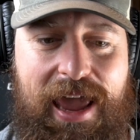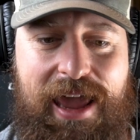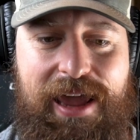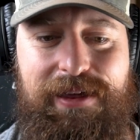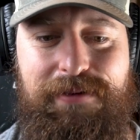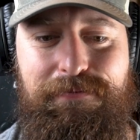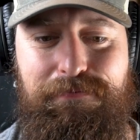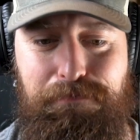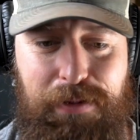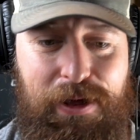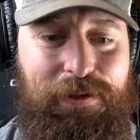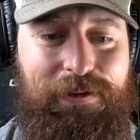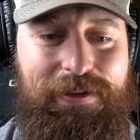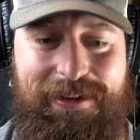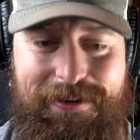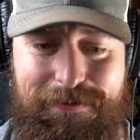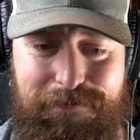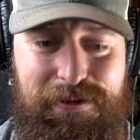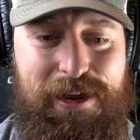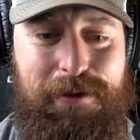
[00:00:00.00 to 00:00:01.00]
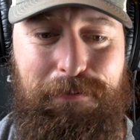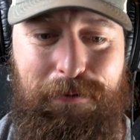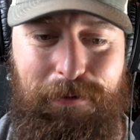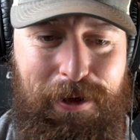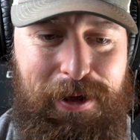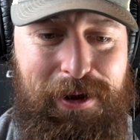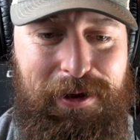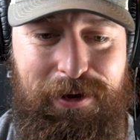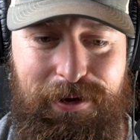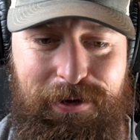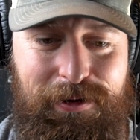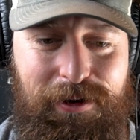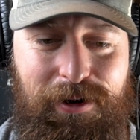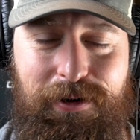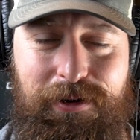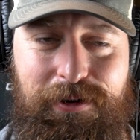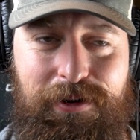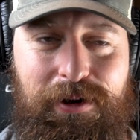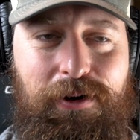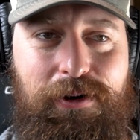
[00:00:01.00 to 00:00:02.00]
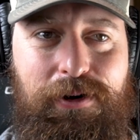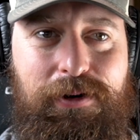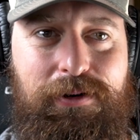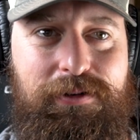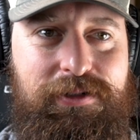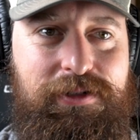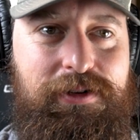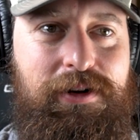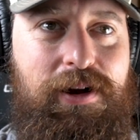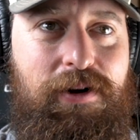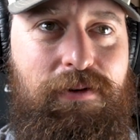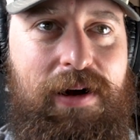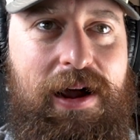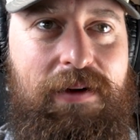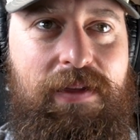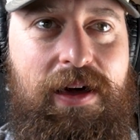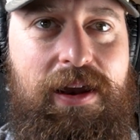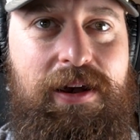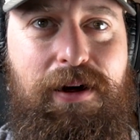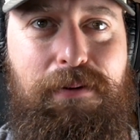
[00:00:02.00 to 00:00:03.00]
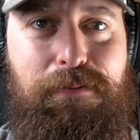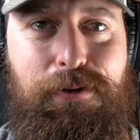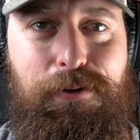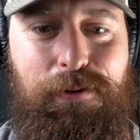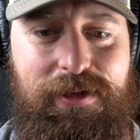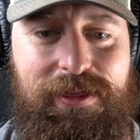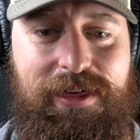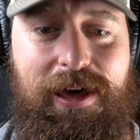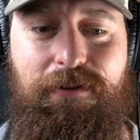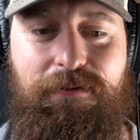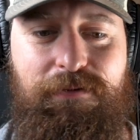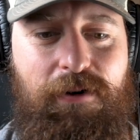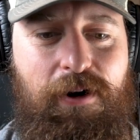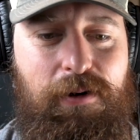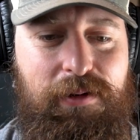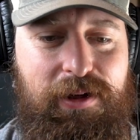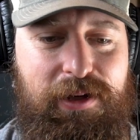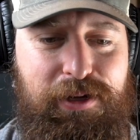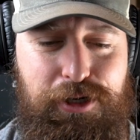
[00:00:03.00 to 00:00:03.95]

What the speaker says: 8 billion people on it or around that number without farming.